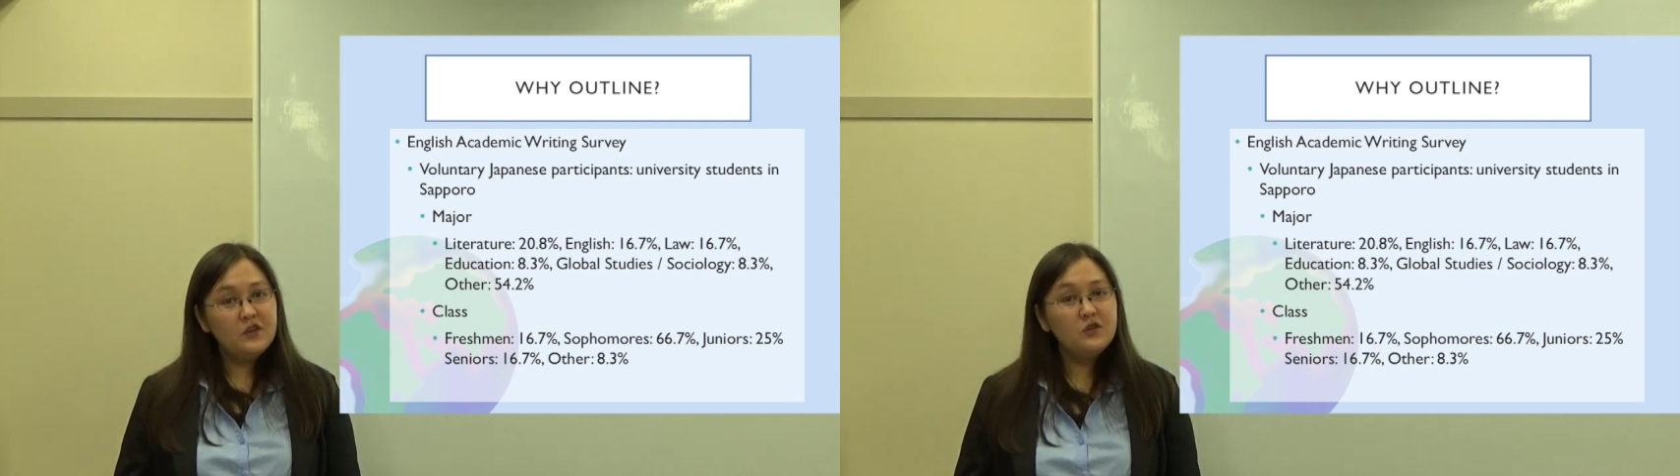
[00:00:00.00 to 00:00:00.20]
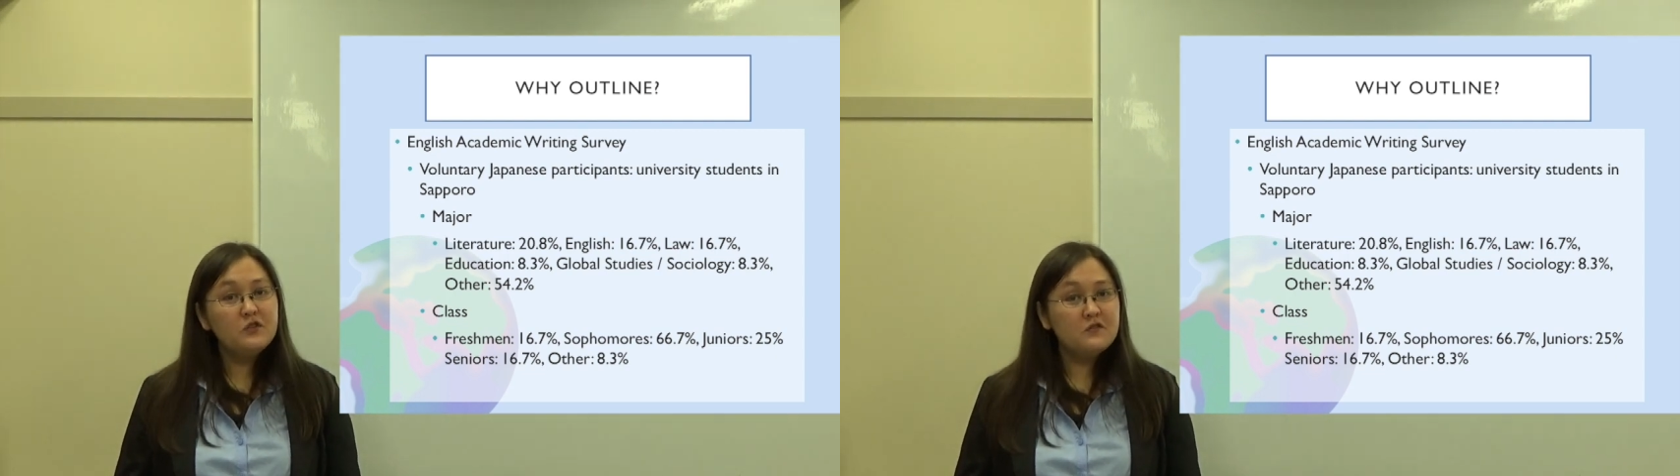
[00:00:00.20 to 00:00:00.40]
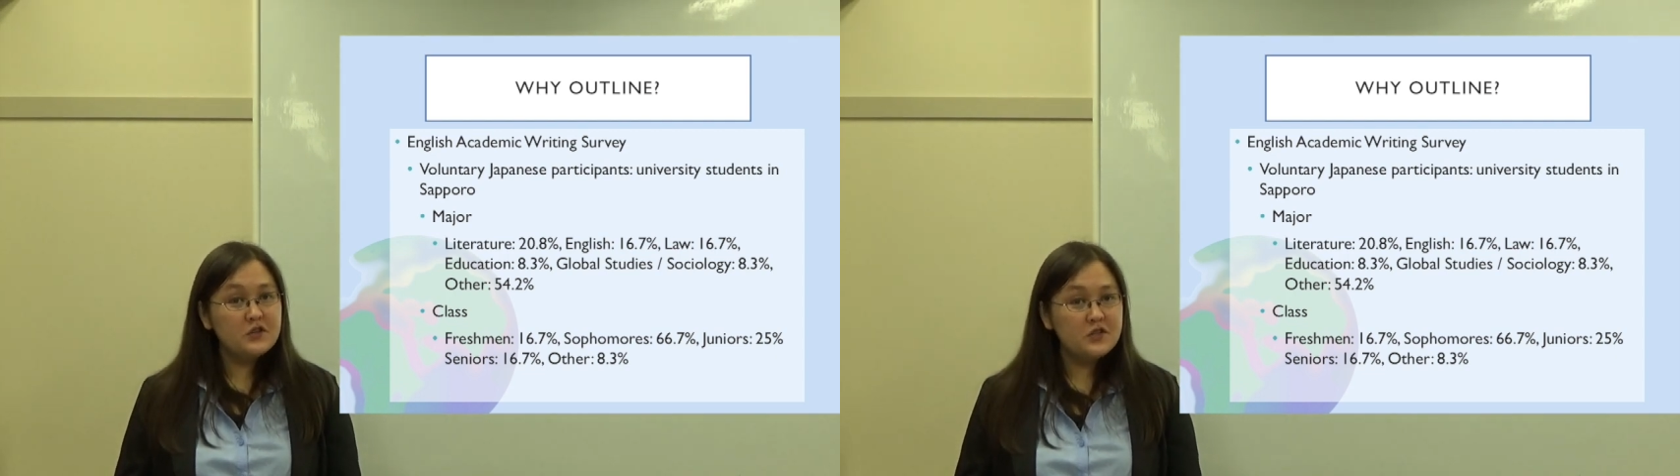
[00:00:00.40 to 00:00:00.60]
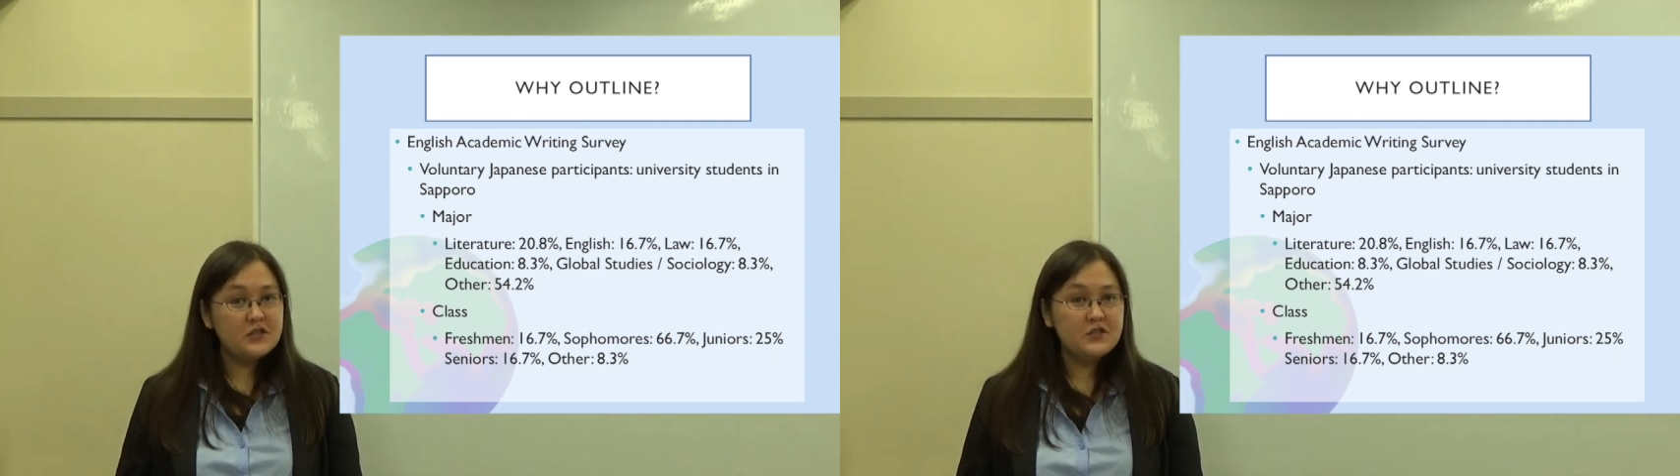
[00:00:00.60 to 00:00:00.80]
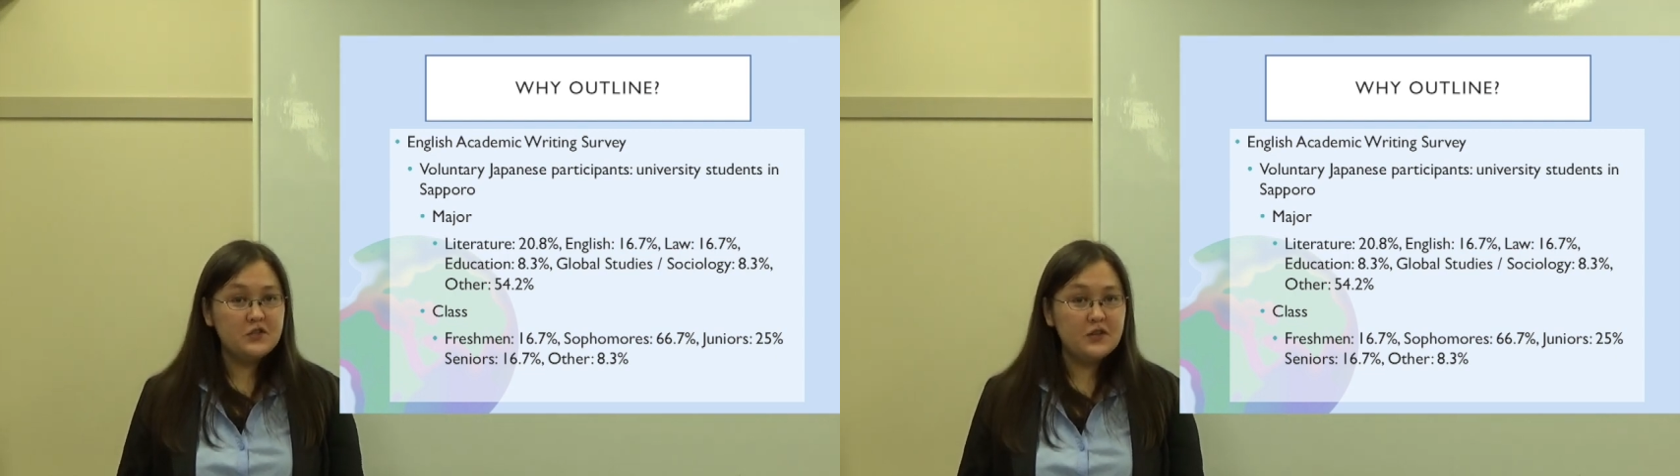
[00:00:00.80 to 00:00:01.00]

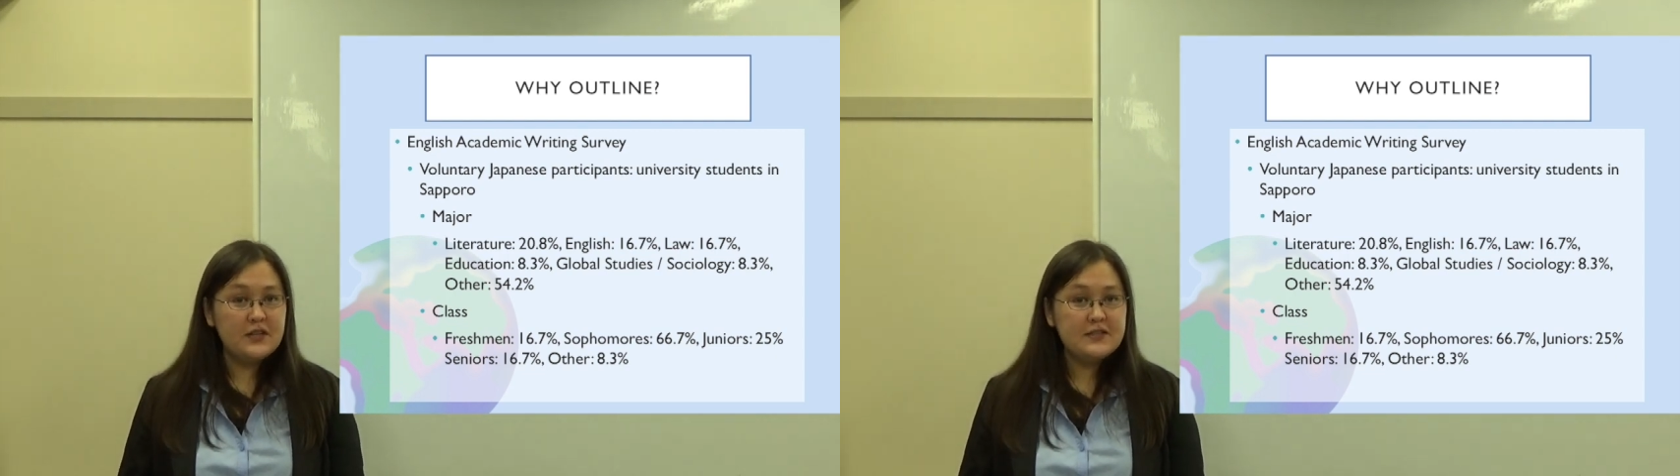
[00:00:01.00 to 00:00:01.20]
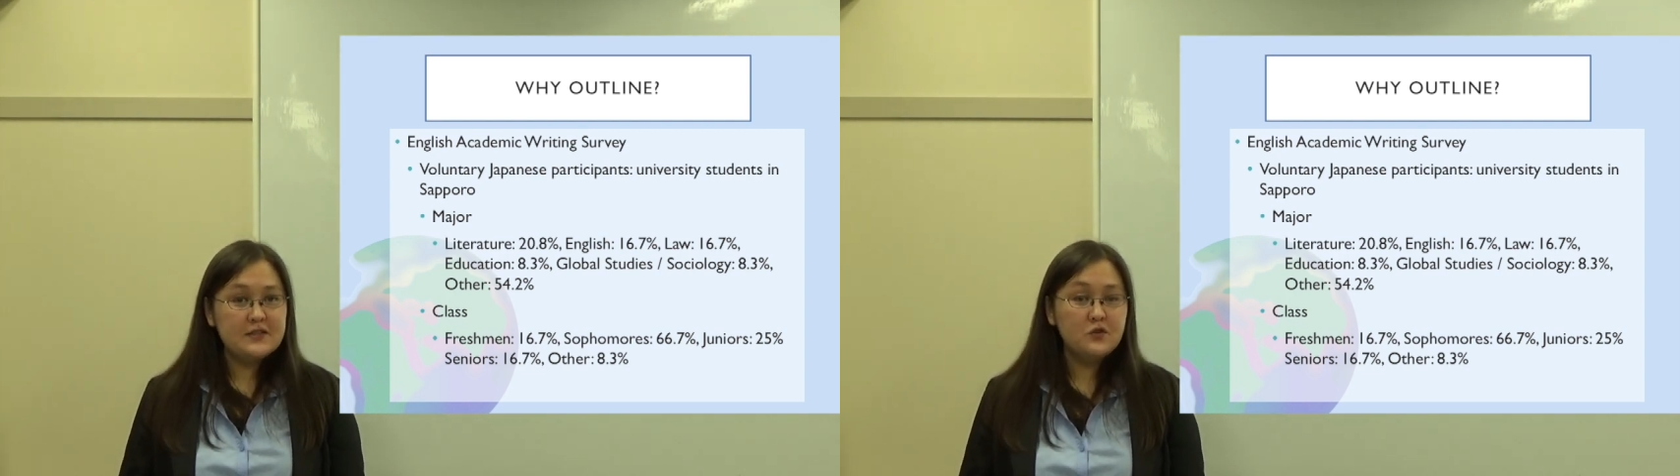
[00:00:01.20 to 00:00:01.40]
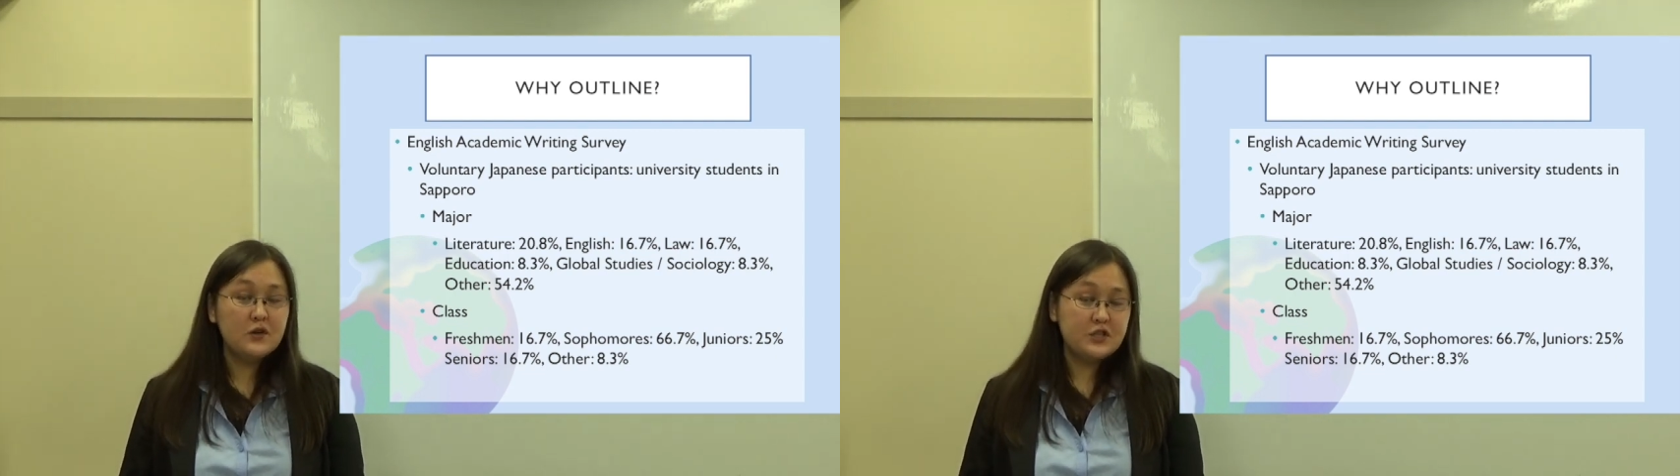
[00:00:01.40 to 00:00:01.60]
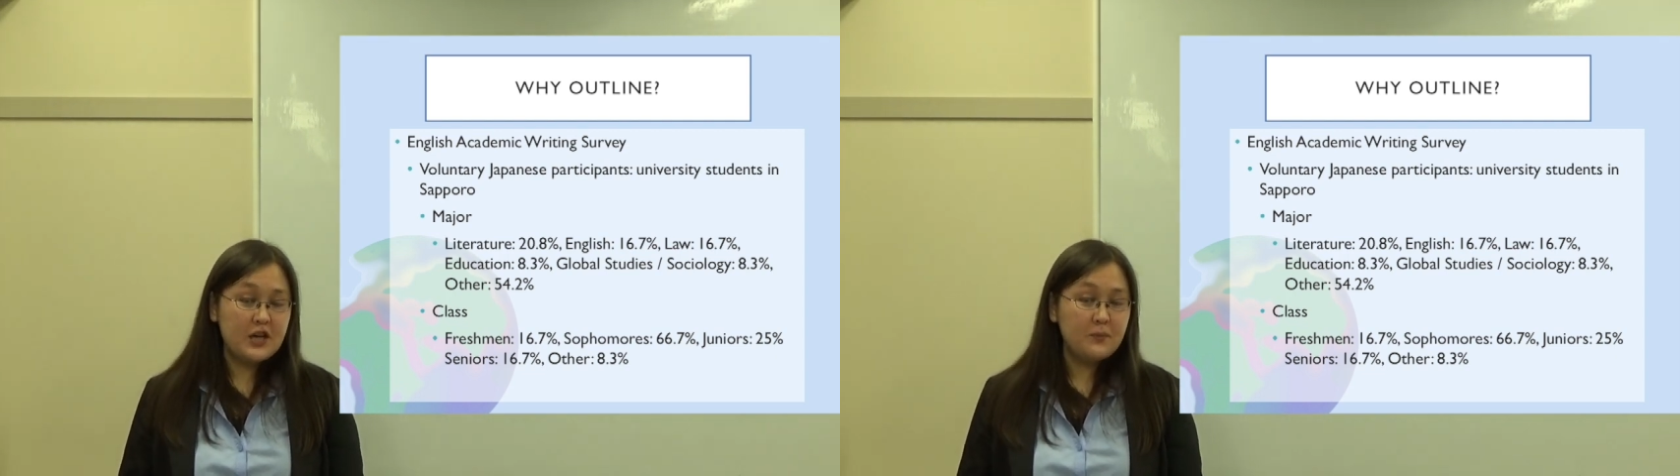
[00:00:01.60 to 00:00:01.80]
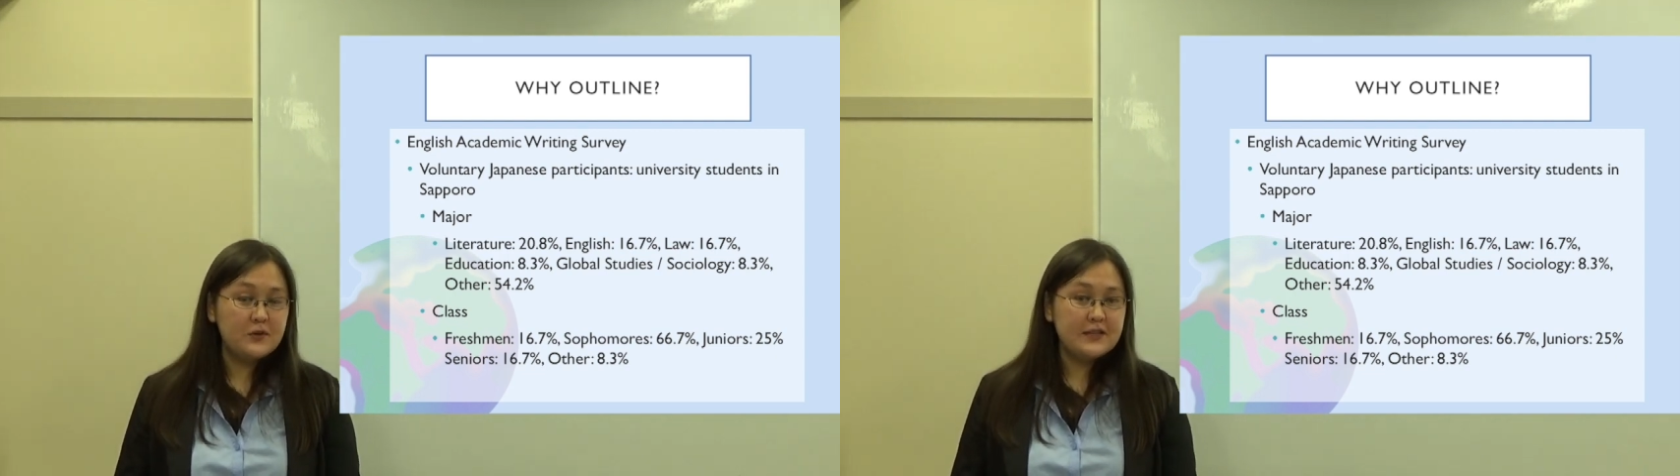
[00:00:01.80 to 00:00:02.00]
university students who are
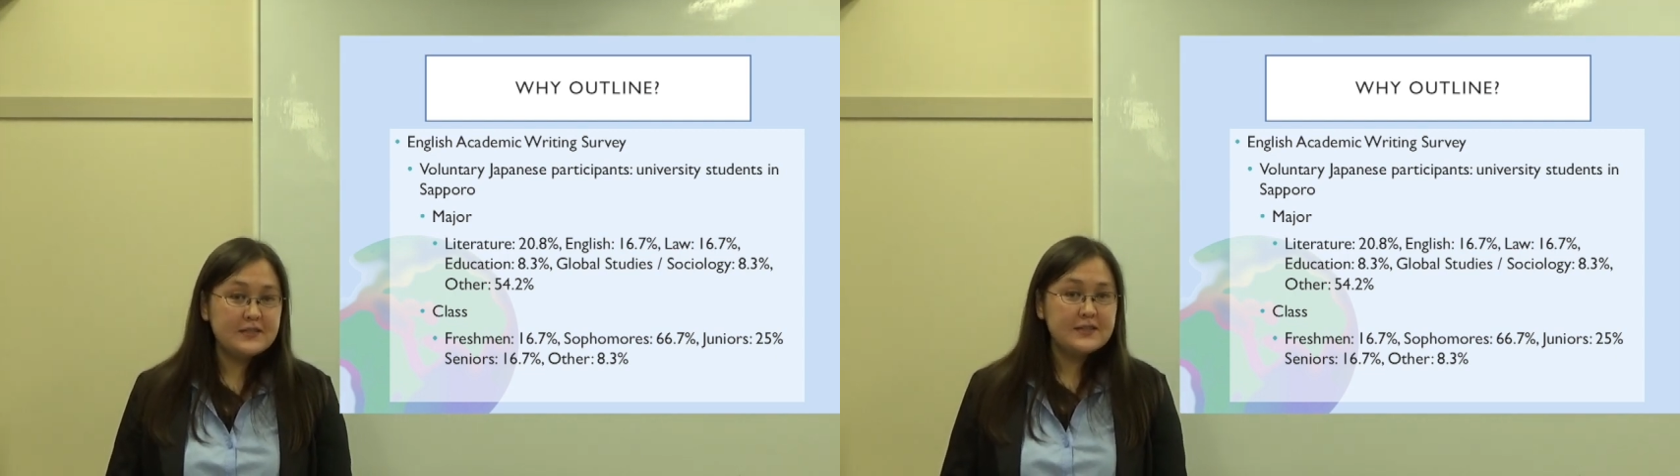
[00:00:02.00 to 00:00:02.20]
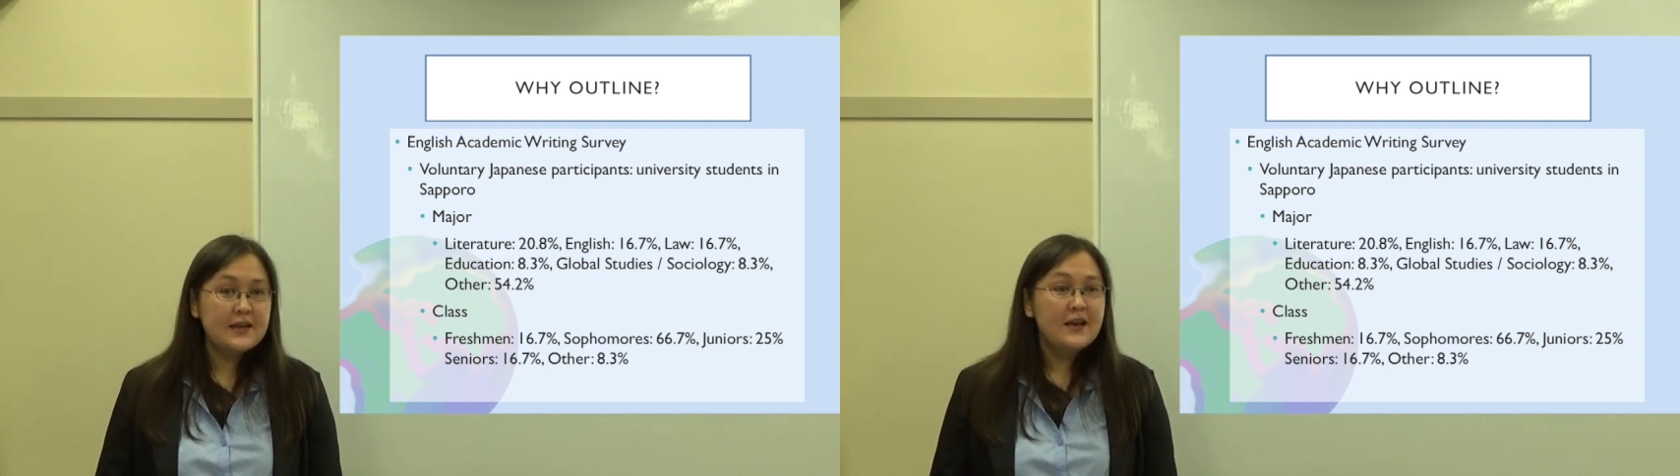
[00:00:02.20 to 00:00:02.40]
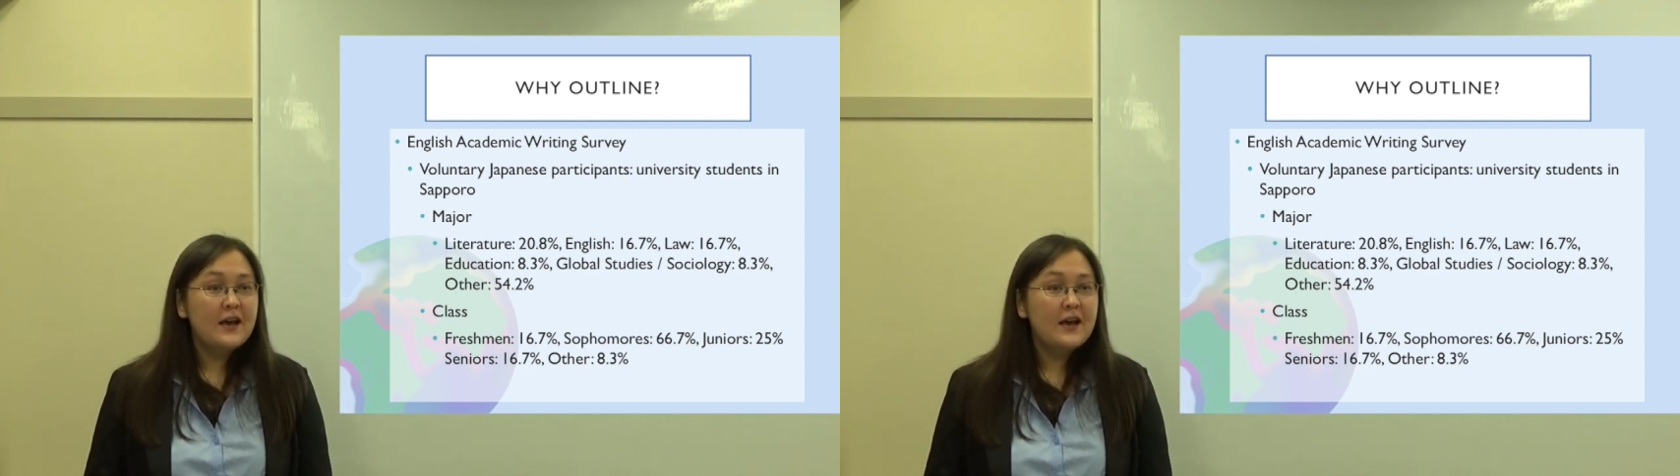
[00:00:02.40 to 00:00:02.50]
Japanese